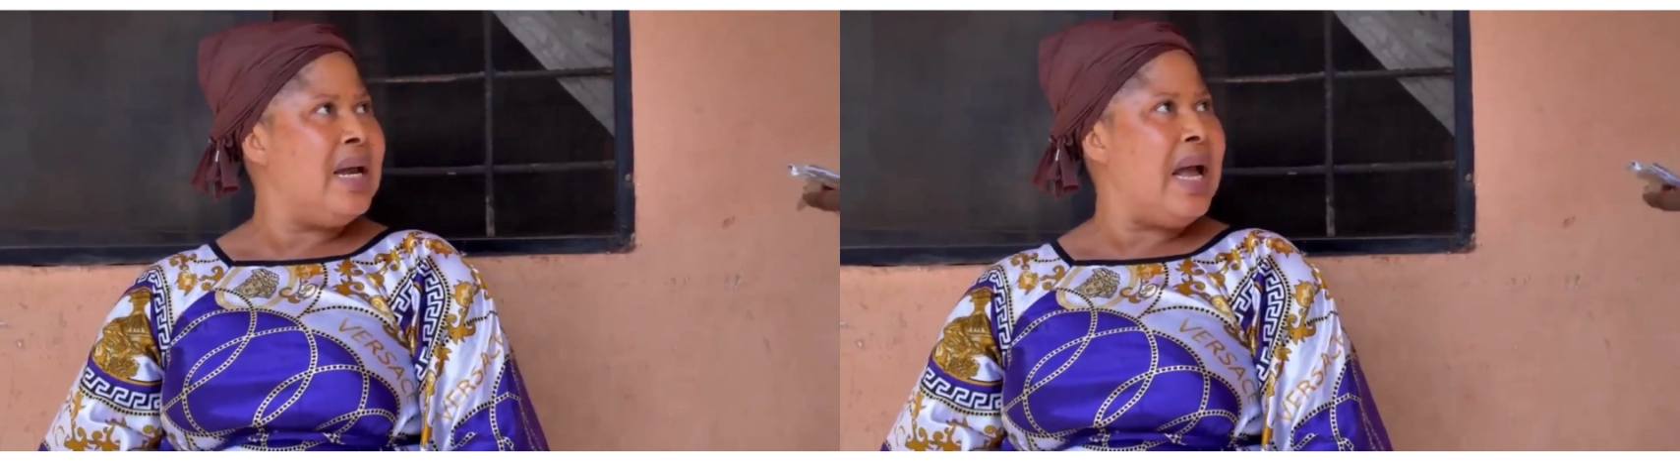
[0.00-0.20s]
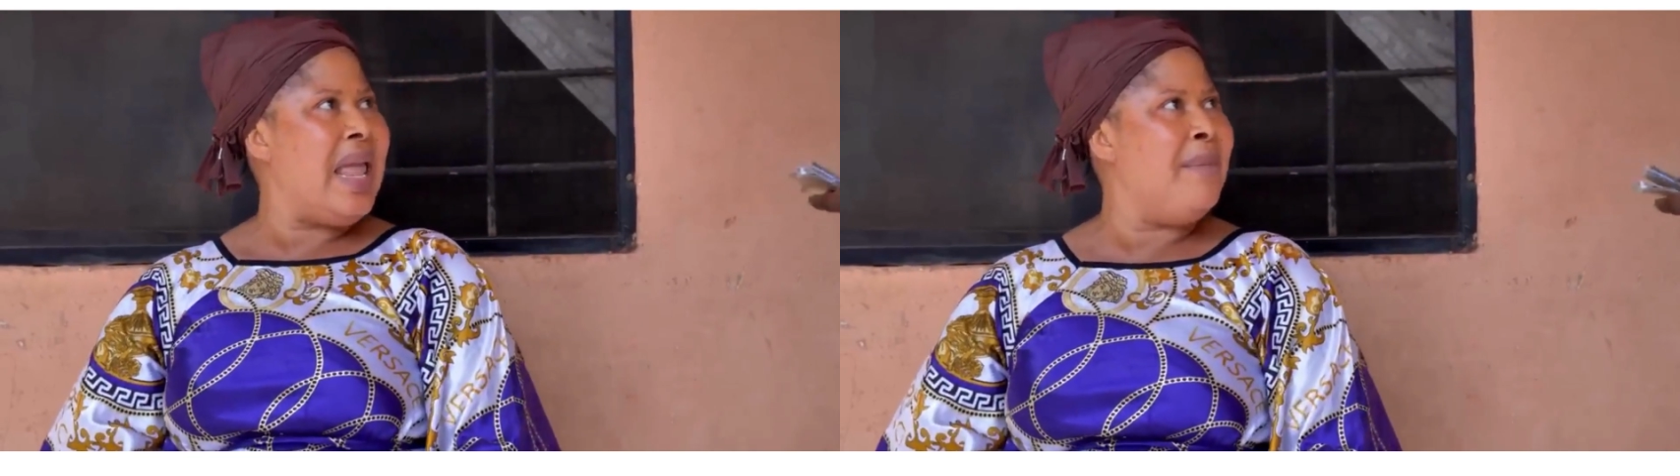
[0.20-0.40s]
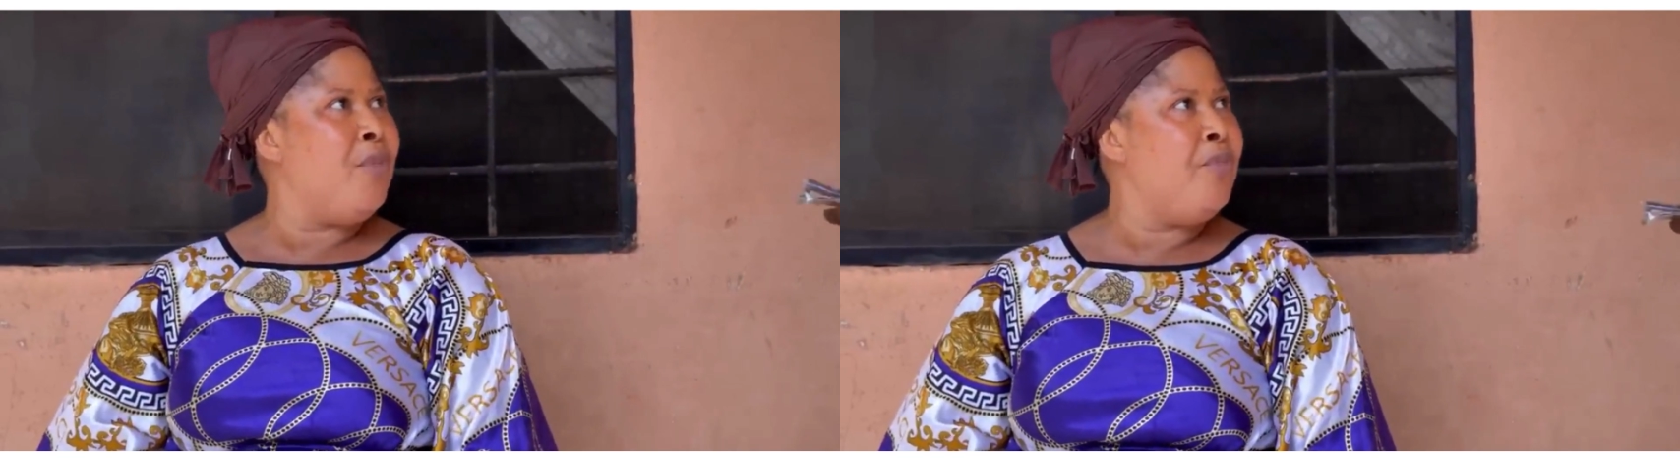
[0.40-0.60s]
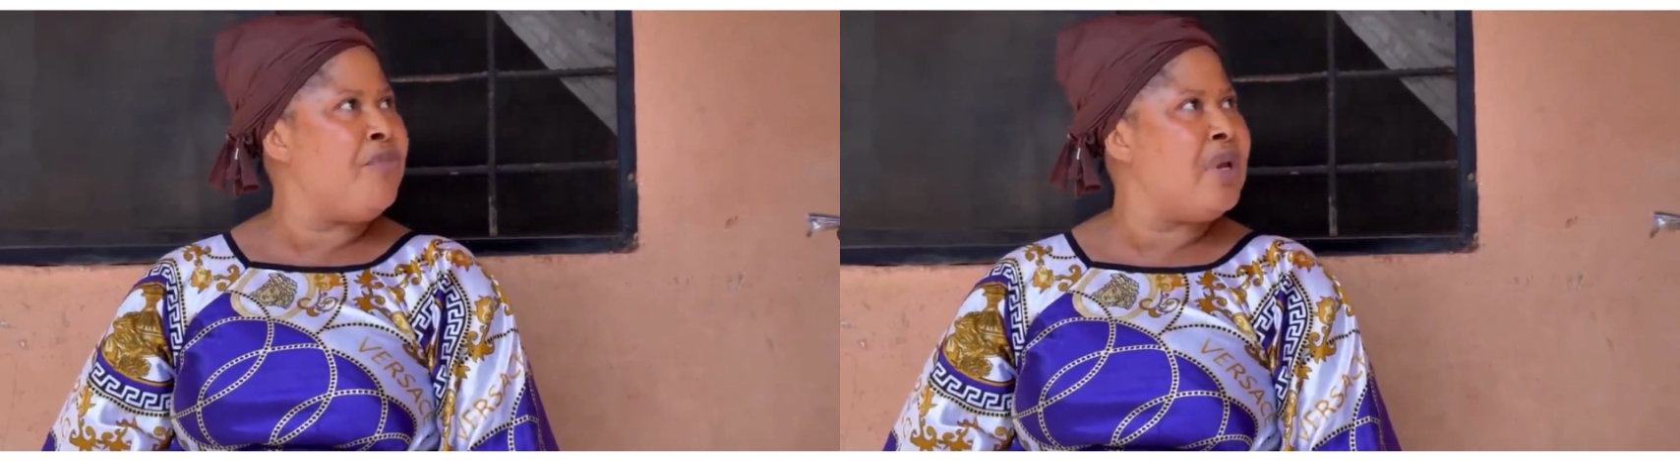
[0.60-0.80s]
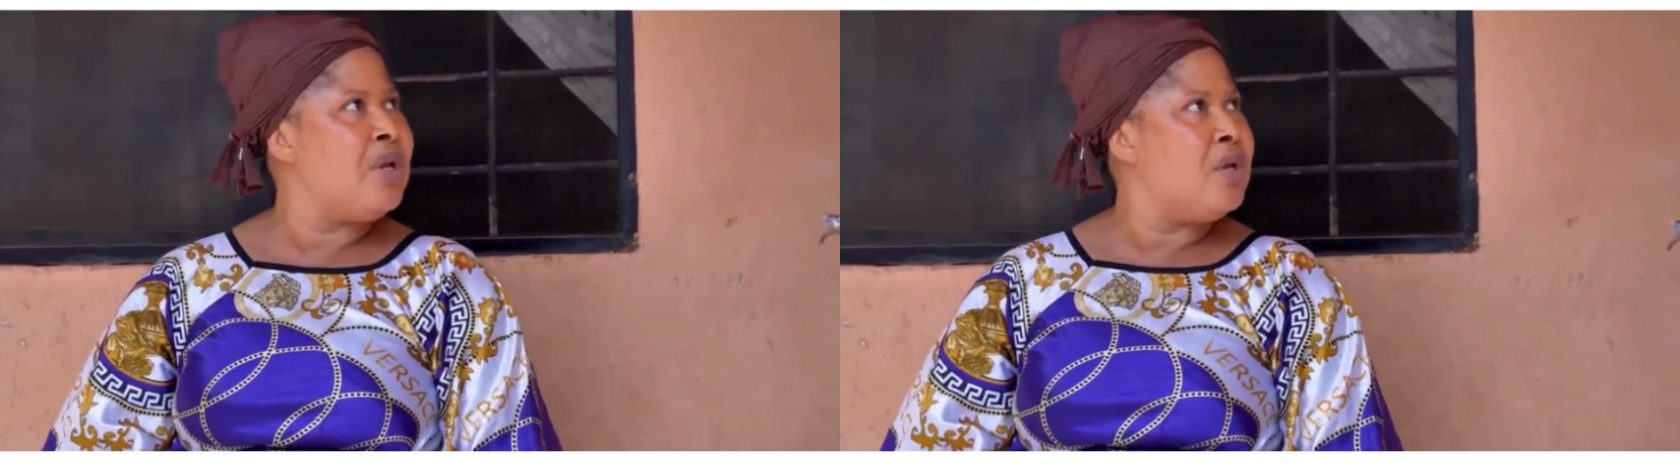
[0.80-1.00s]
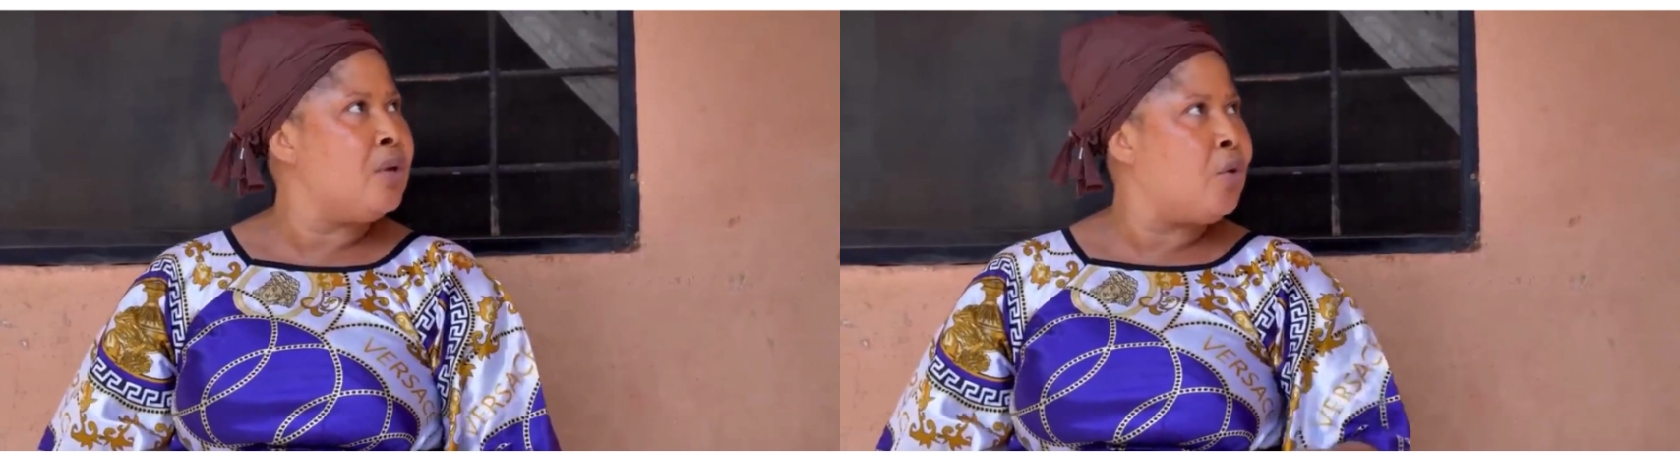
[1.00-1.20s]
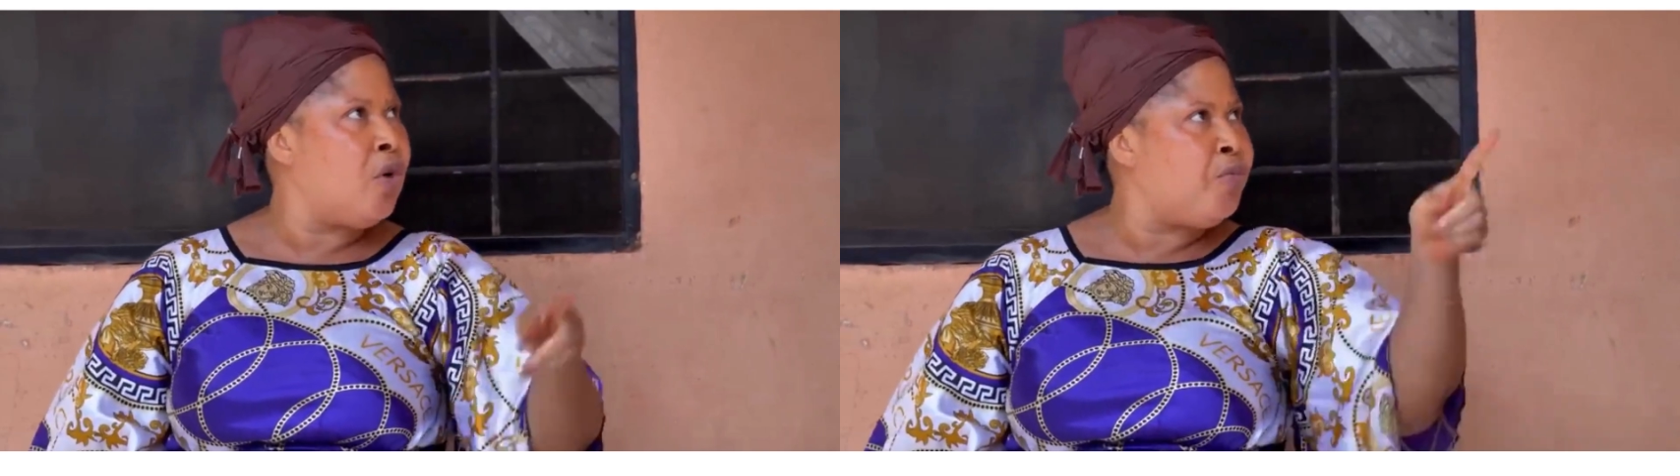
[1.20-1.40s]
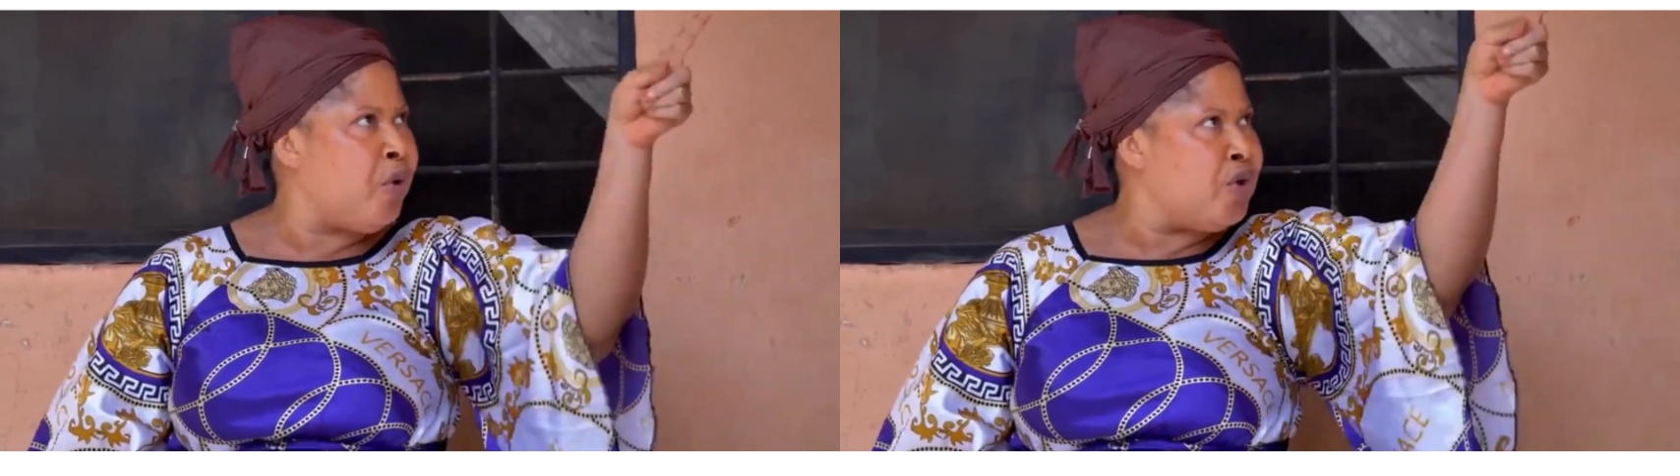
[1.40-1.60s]
I am mommy.
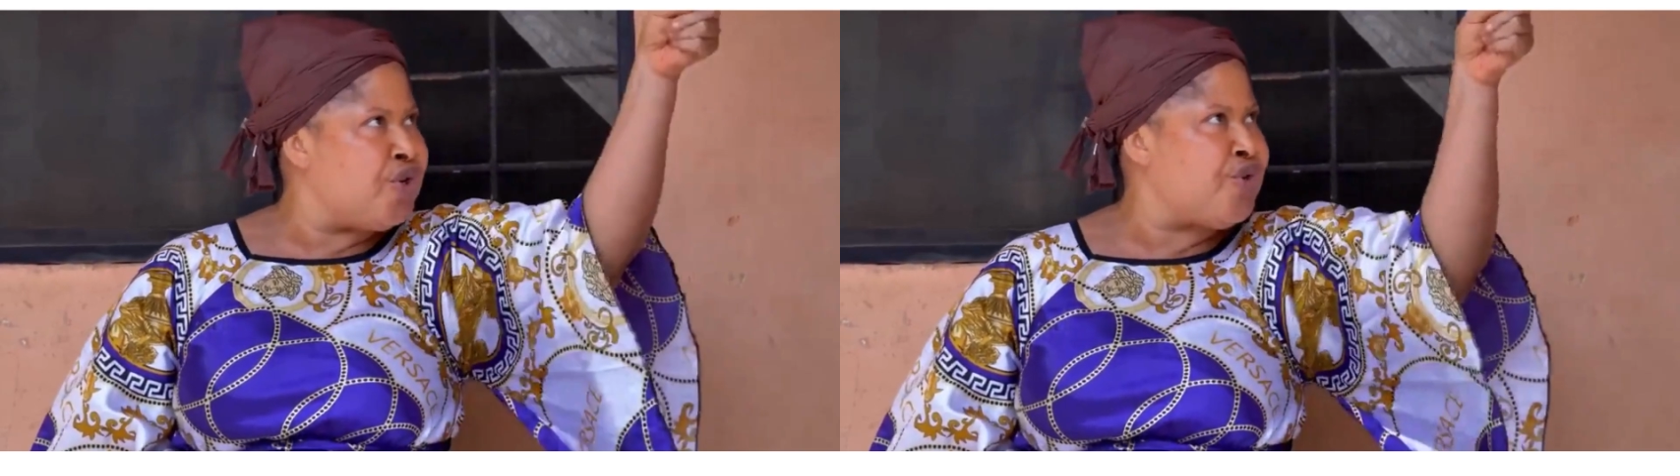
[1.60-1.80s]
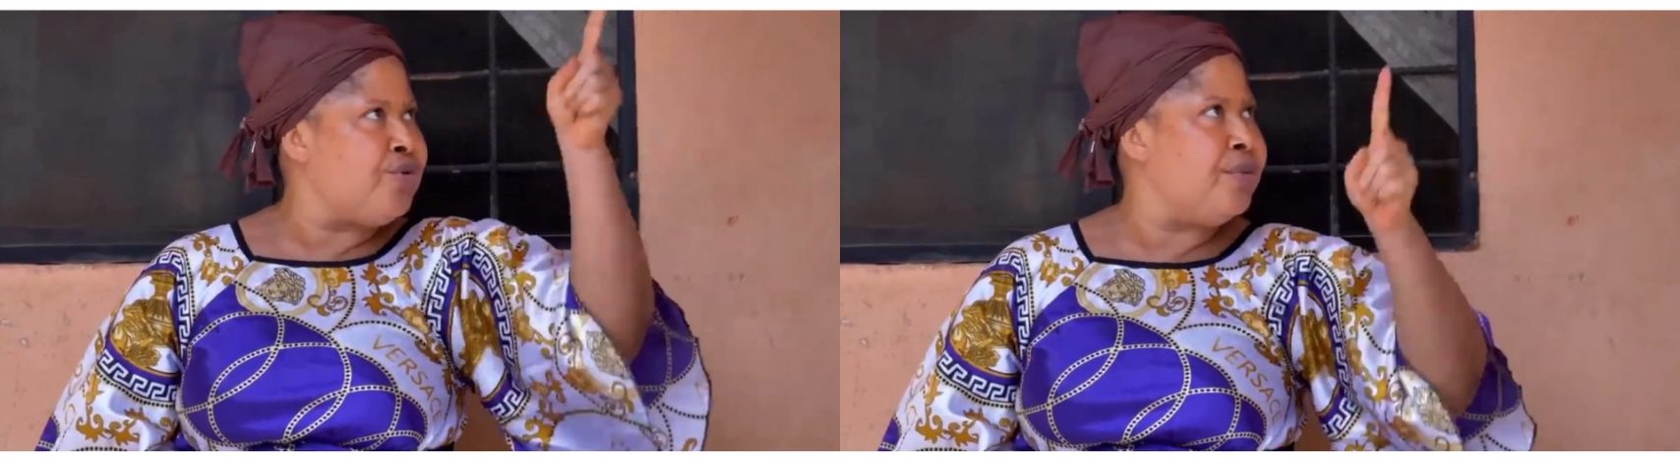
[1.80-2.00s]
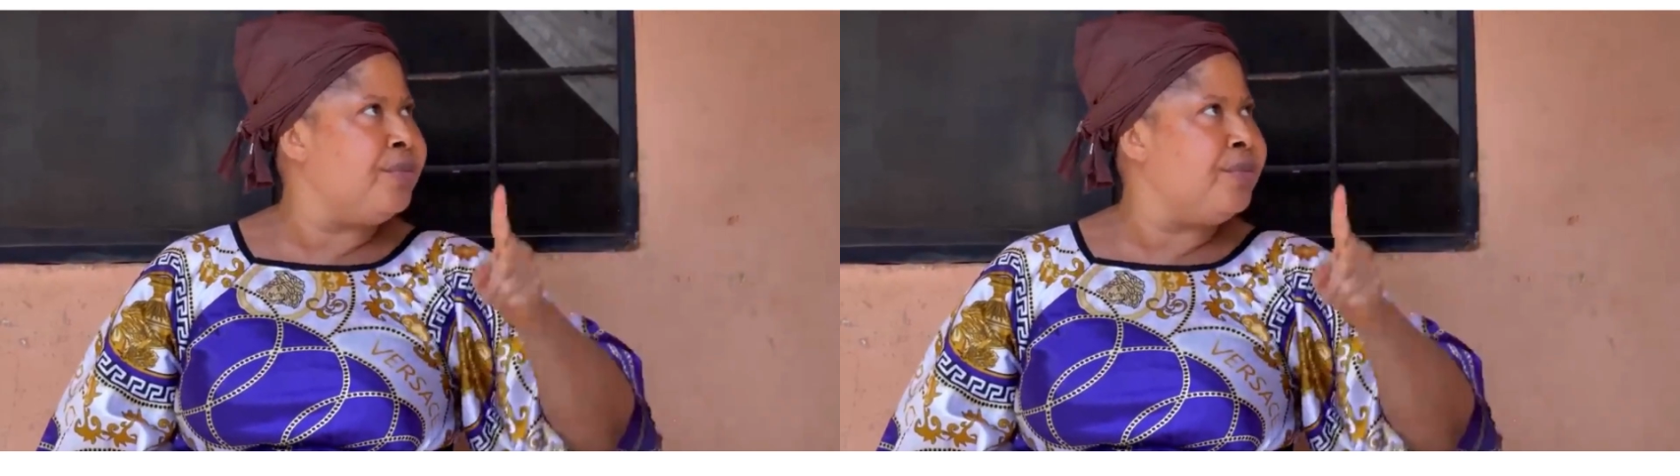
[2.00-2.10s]
God punish you.